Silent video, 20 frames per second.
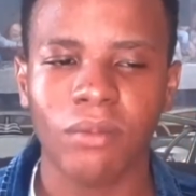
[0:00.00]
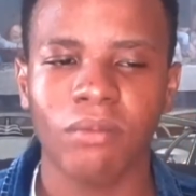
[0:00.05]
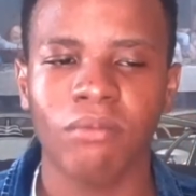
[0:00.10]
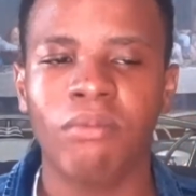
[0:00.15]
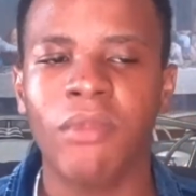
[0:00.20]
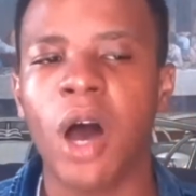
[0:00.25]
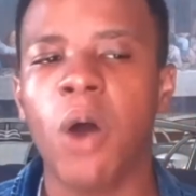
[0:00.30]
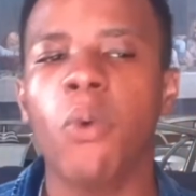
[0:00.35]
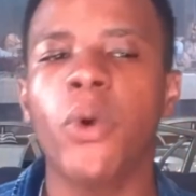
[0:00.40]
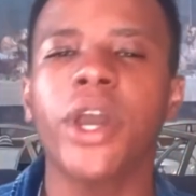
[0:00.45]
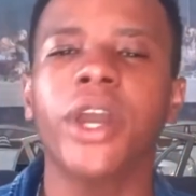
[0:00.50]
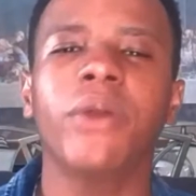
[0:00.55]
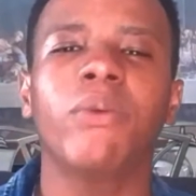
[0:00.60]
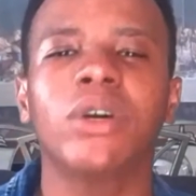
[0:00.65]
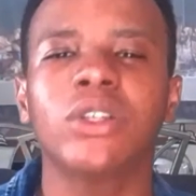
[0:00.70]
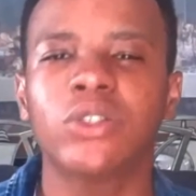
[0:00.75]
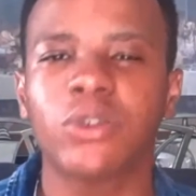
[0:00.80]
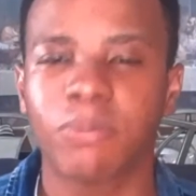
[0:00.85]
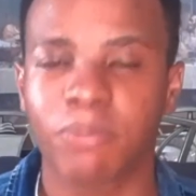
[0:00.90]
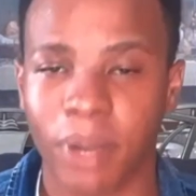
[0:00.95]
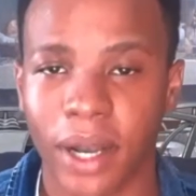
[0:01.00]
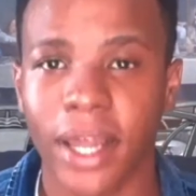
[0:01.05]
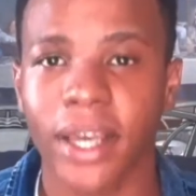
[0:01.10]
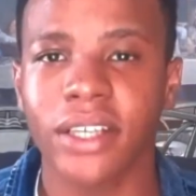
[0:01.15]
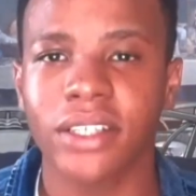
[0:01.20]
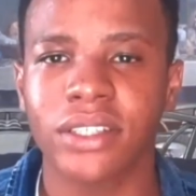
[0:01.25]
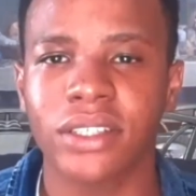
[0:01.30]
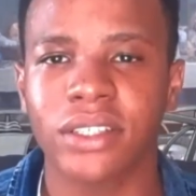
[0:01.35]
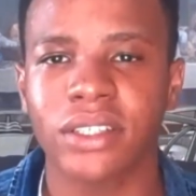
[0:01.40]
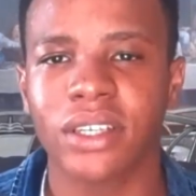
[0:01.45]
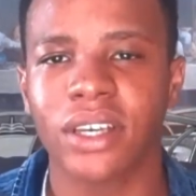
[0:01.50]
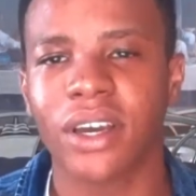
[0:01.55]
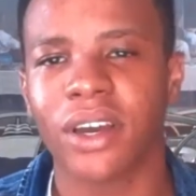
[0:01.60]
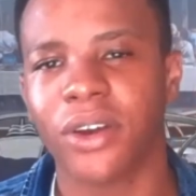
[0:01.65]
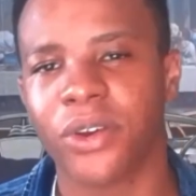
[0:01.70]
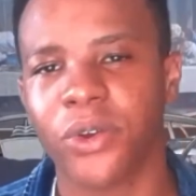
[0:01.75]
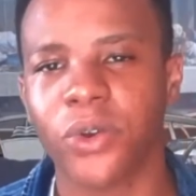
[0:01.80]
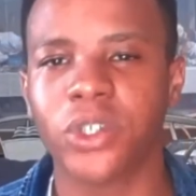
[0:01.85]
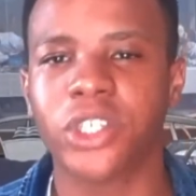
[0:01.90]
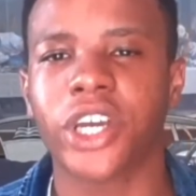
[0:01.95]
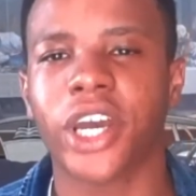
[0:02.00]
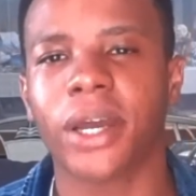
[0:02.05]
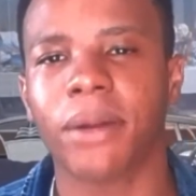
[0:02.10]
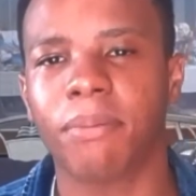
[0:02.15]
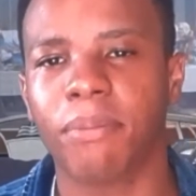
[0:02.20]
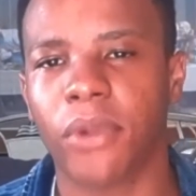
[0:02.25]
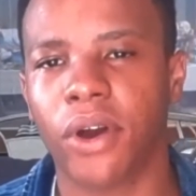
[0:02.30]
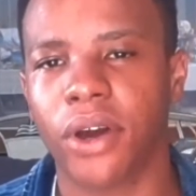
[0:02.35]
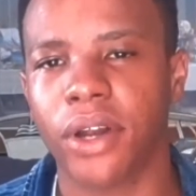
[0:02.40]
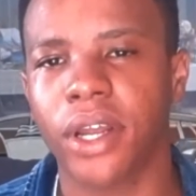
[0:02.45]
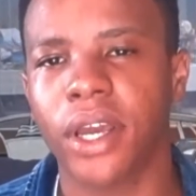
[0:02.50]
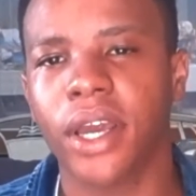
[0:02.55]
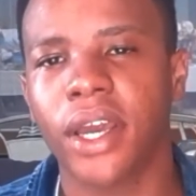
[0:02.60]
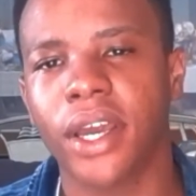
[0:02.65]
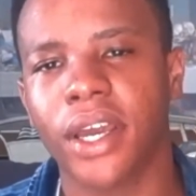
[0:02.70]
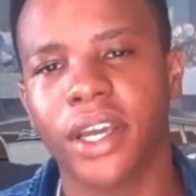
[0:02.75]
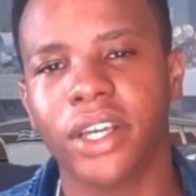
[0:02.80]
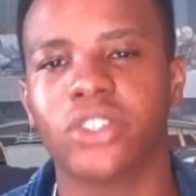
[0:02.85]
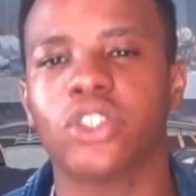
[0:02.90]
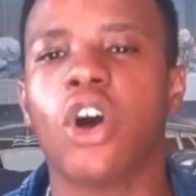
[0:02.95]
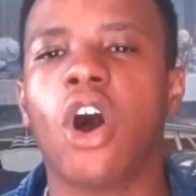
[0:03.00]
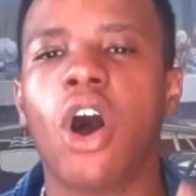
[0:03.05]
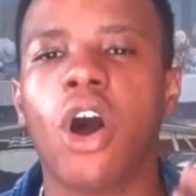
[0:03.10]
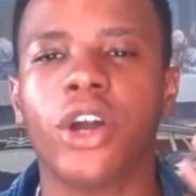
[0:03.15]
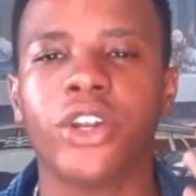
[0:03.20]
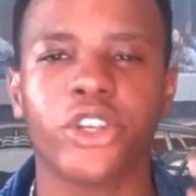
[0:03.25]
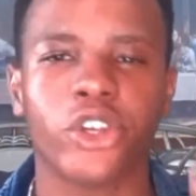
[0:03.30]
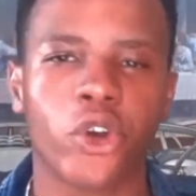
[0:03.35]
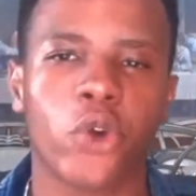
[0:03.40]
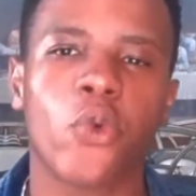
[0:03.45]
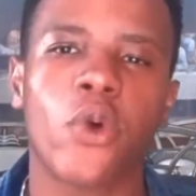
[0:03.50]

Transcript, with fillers: Now, where you'd want to place your chatbot is on your